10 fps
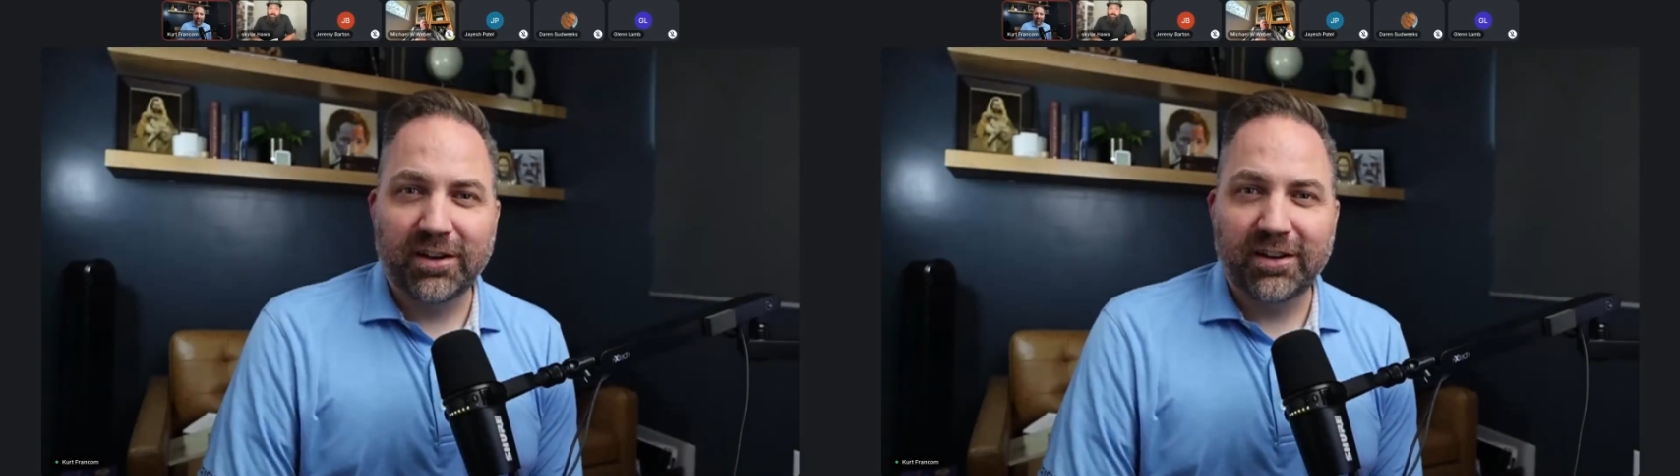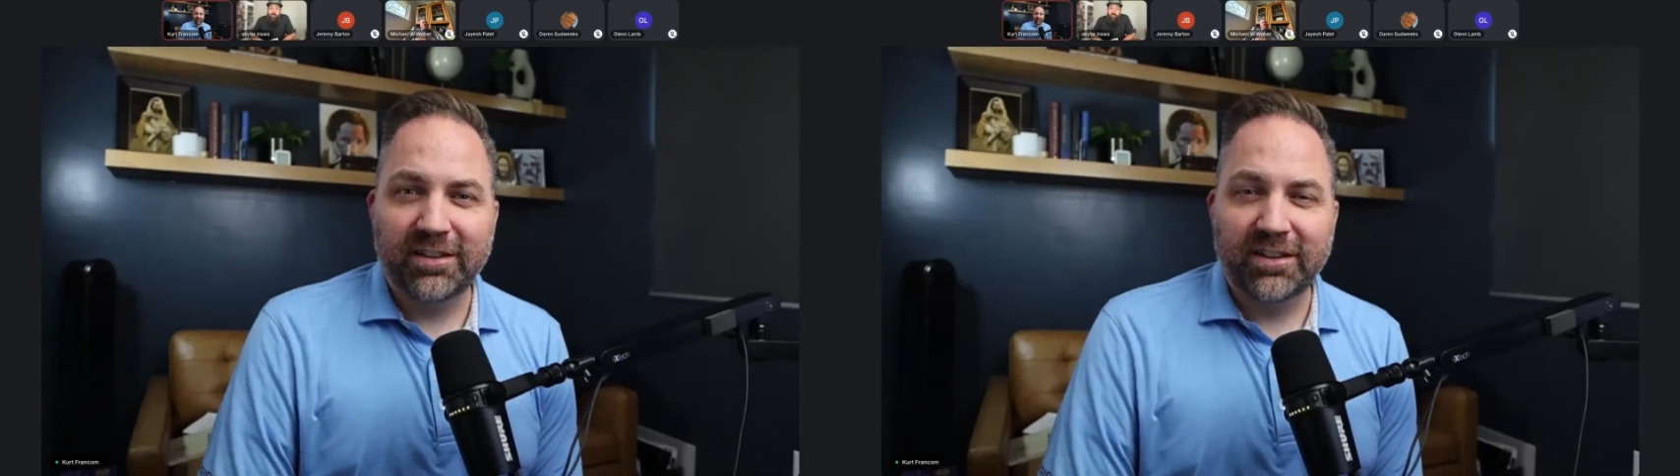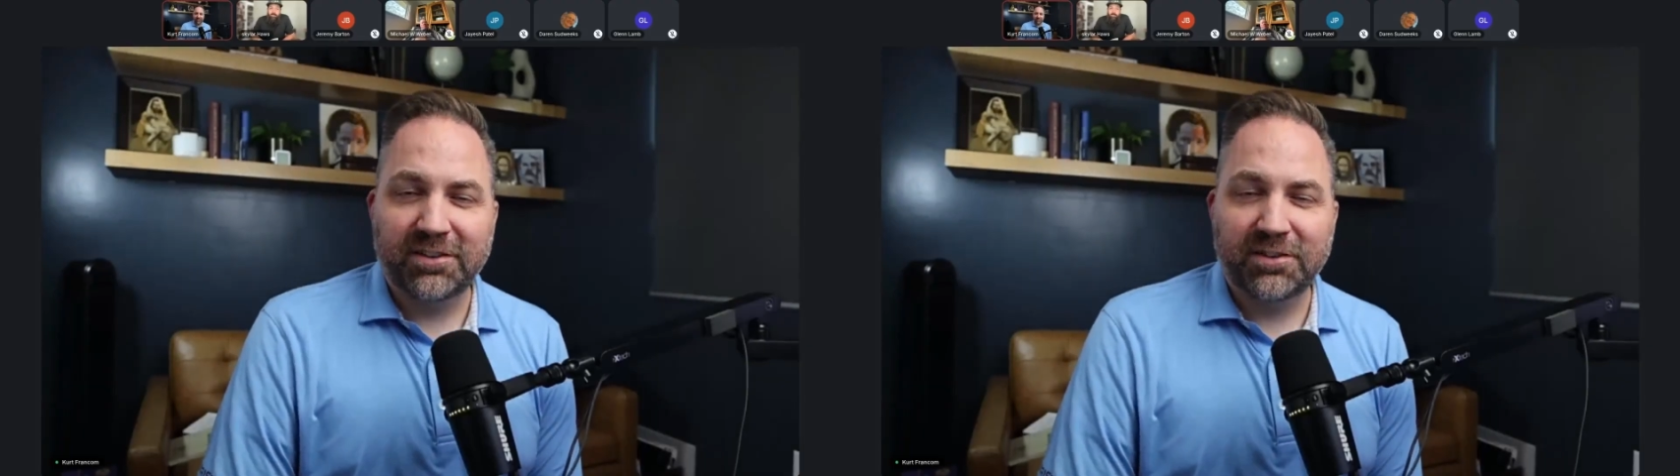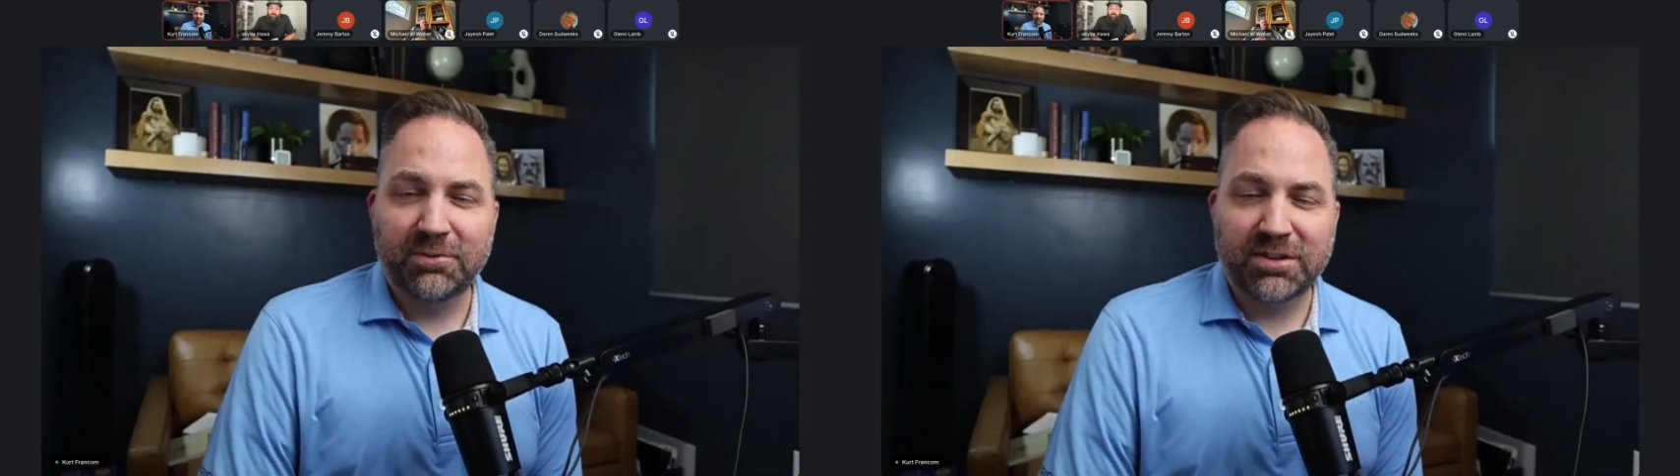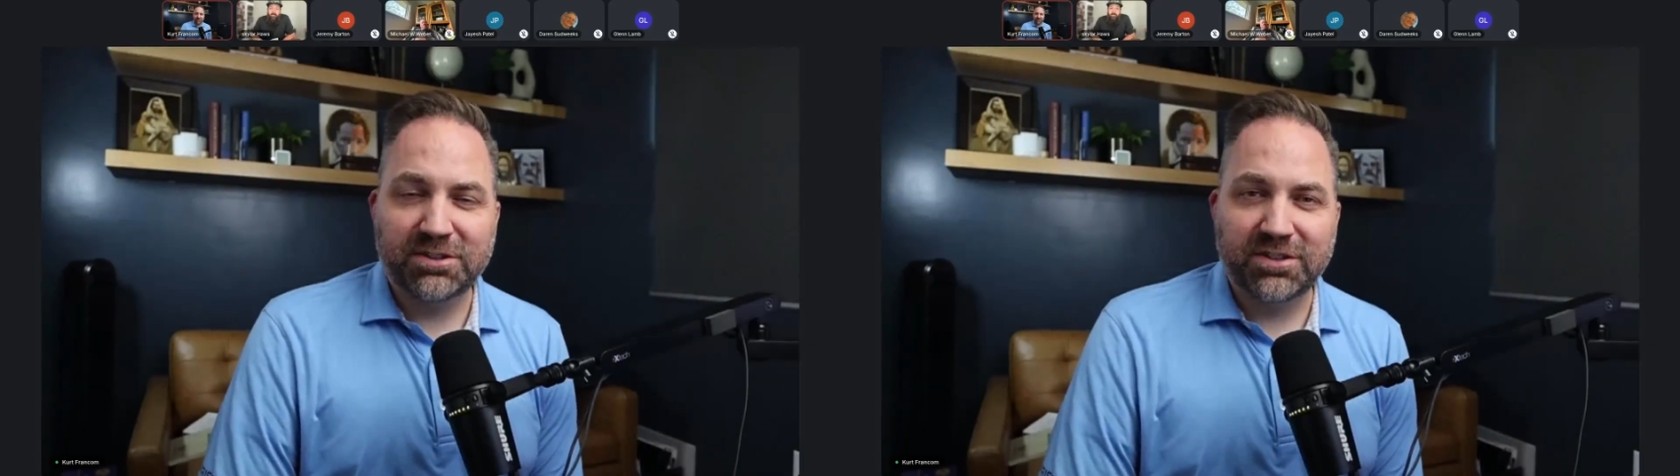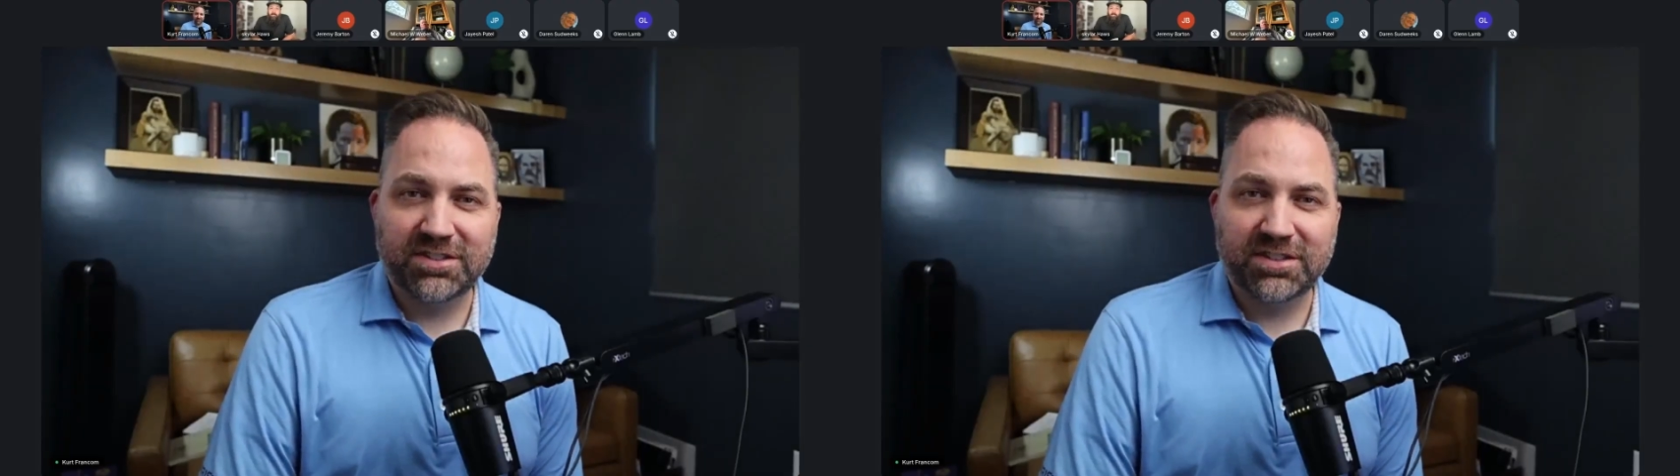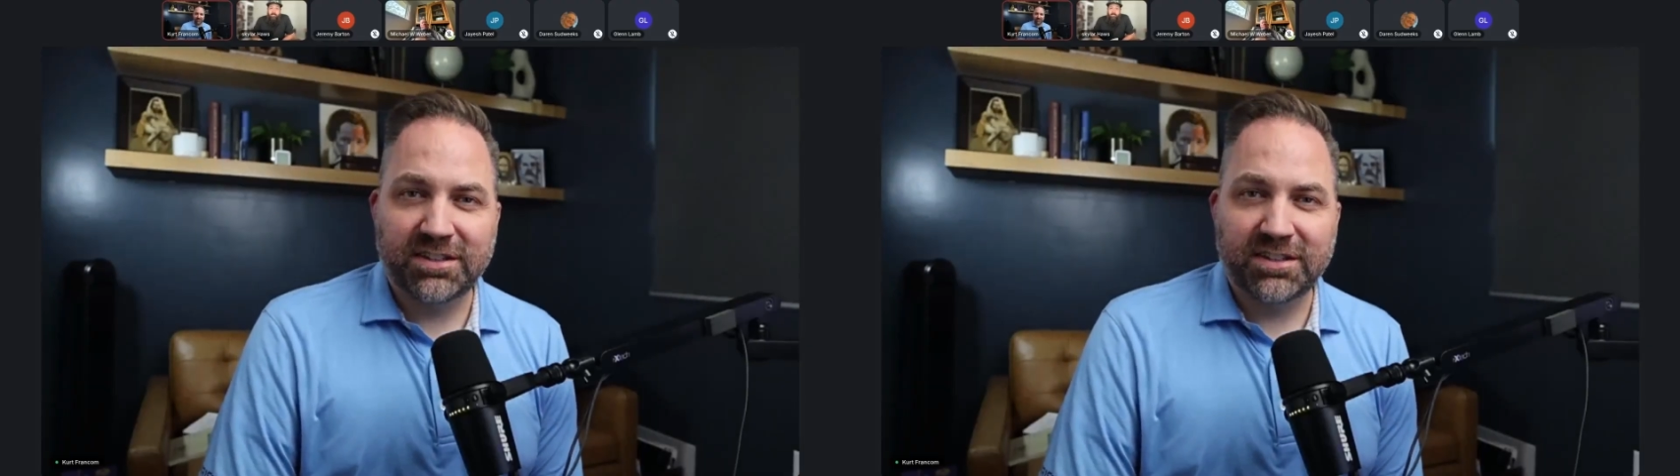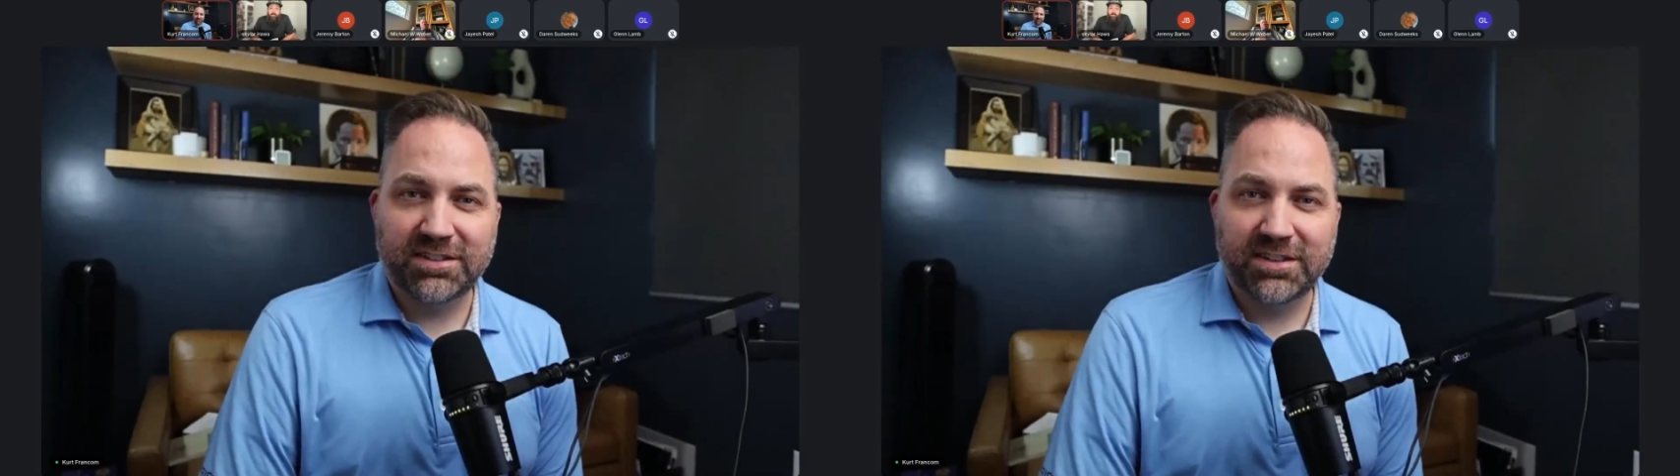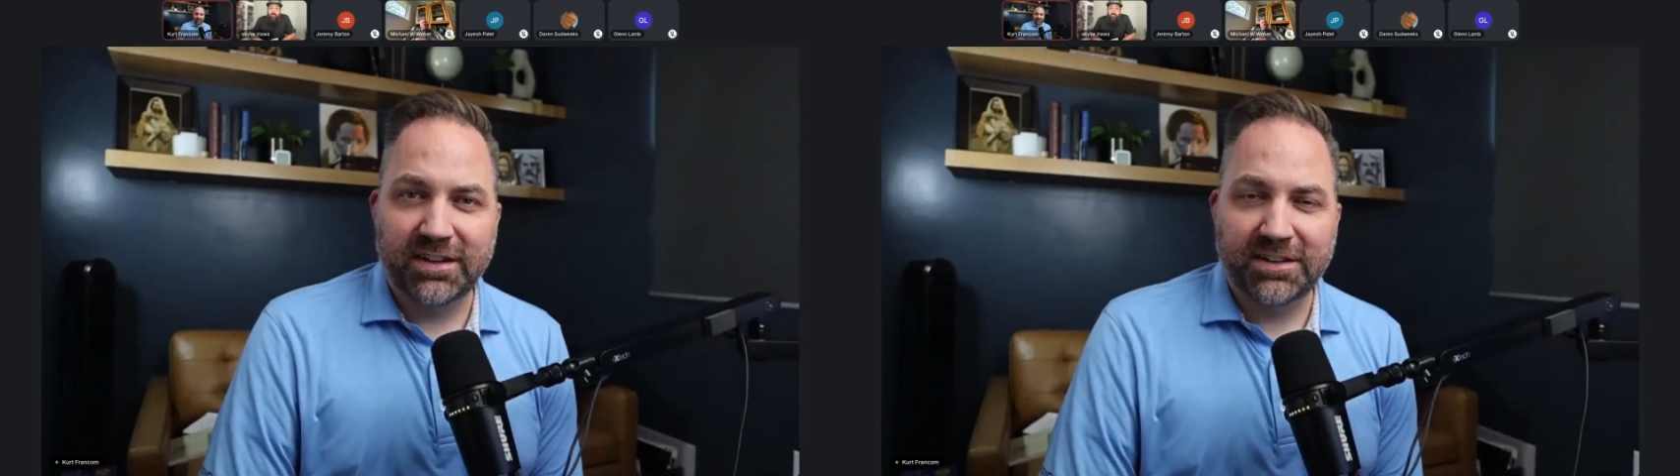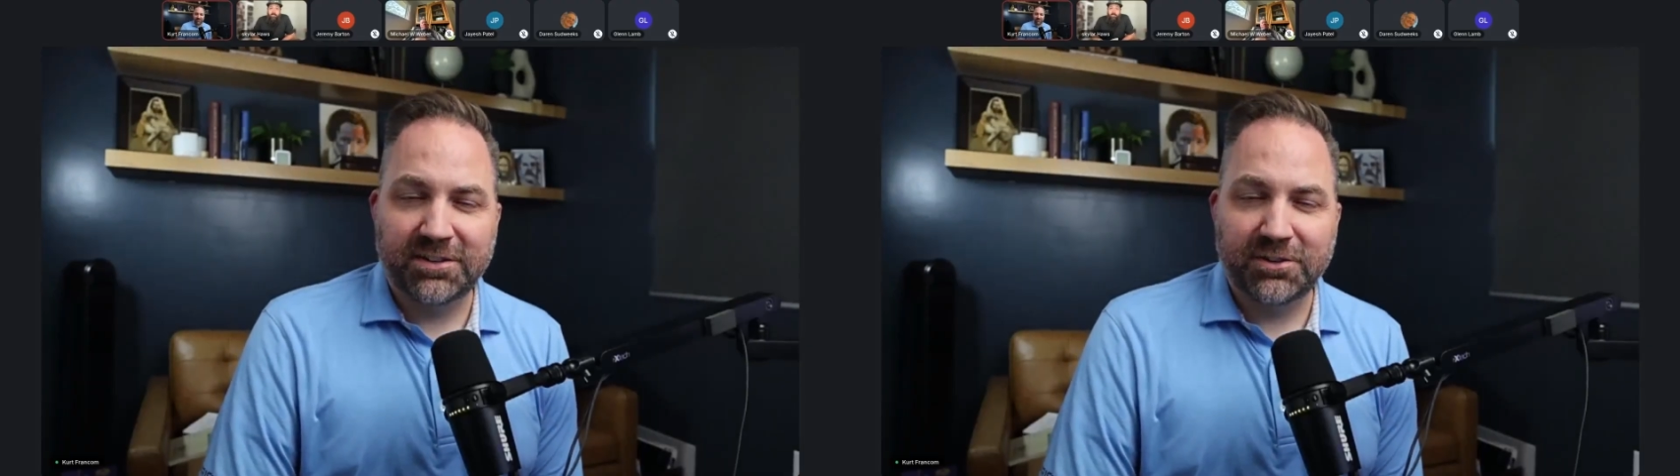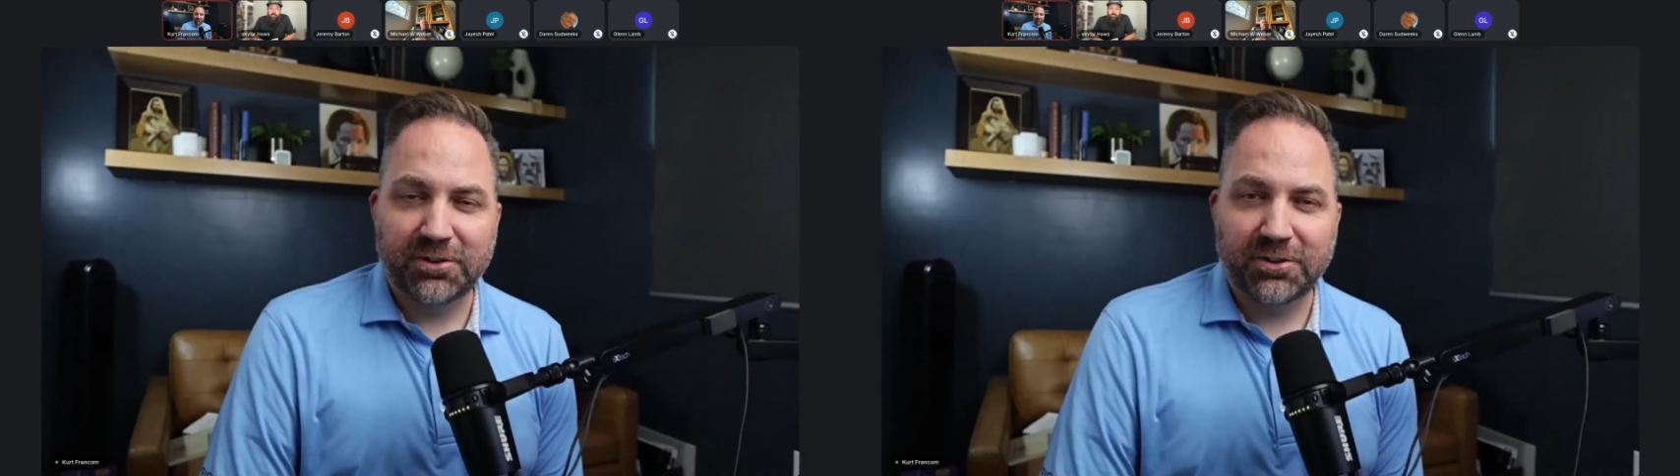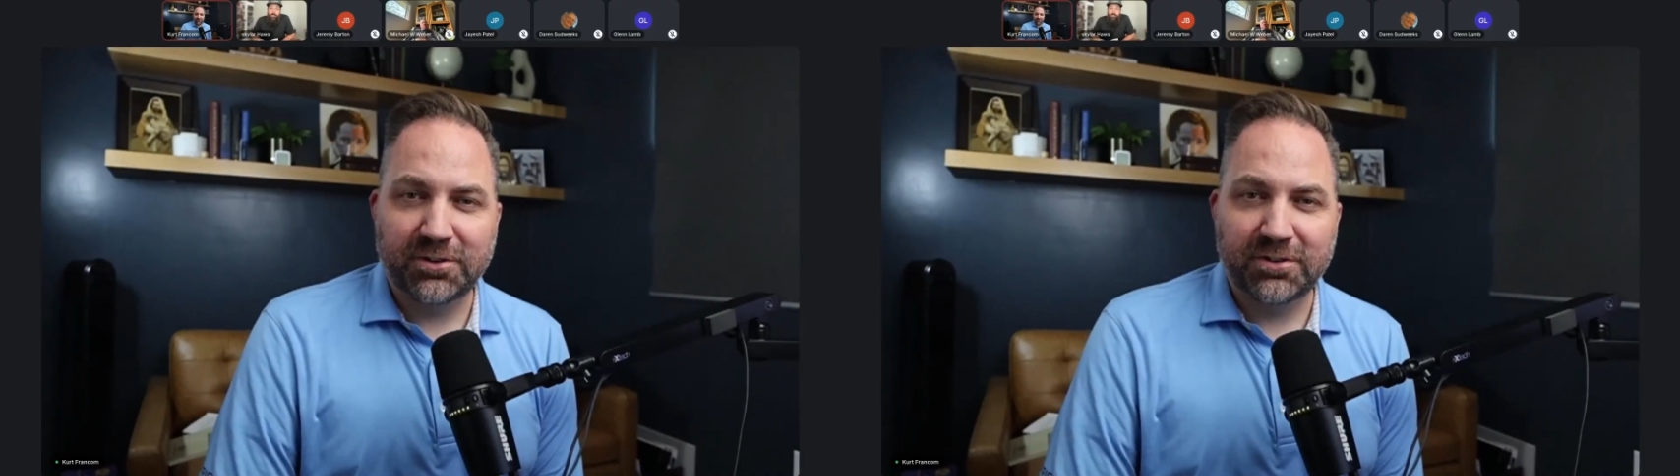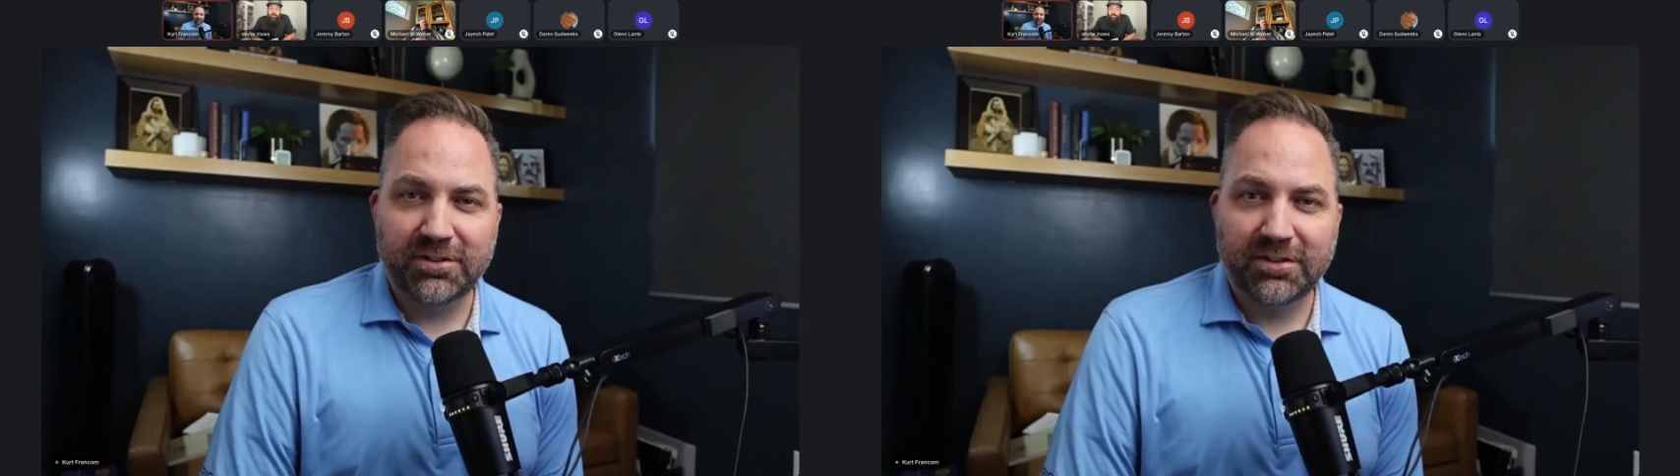like you mentioned this kid in your current